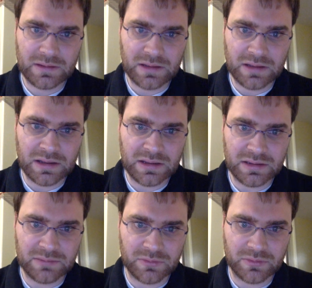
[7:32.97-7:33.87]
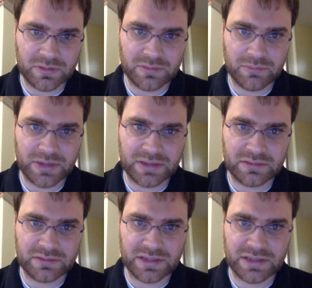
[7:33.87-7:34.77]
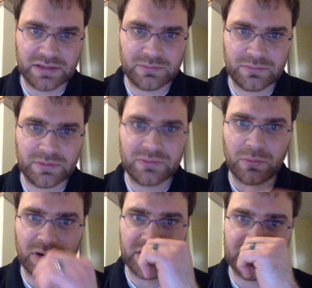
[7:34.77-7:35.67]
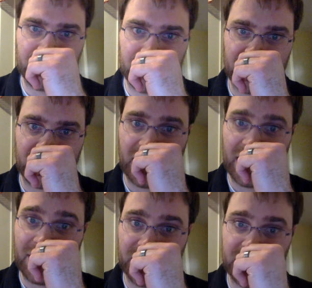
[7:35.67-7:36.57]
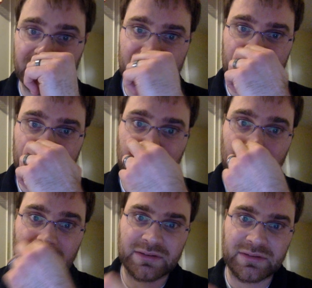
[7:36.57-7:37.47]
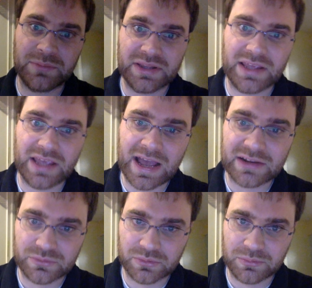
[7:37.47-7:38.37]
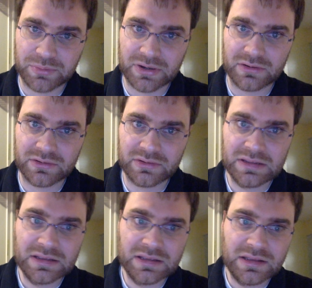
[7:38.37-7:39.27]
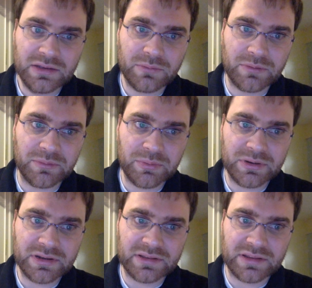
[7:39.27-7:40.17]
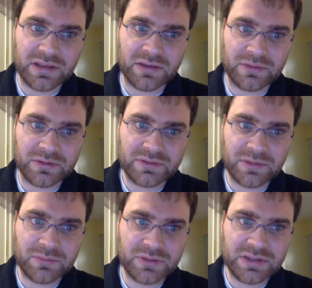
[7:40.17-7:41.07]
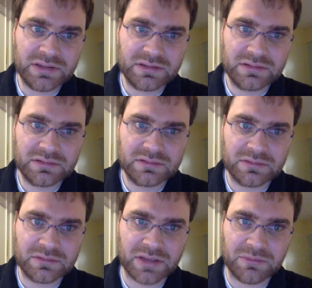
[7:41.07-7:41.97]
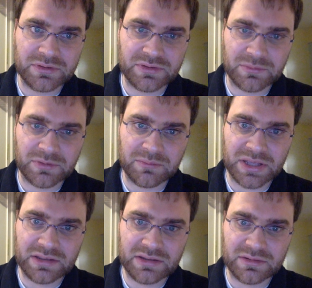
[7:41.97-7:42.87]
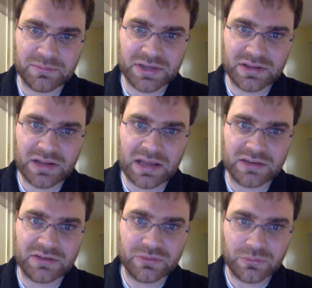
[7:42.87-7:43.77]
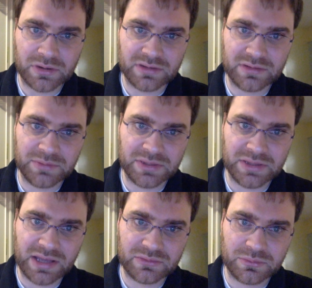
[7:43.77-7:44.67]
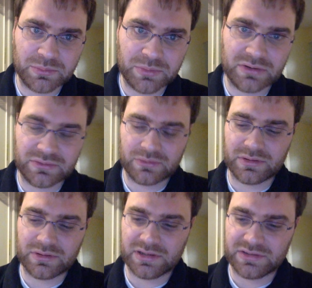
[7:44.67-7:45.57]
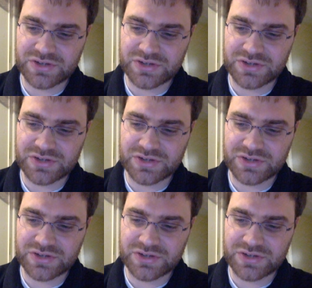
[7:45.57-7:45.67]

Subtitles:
I am going to break the link. We just want it to be a copy of this. We don't want it to be the actual part. When we put it in the other assembly, okay, which I'm going to make here in a minute, I do want it to be the actual part so that it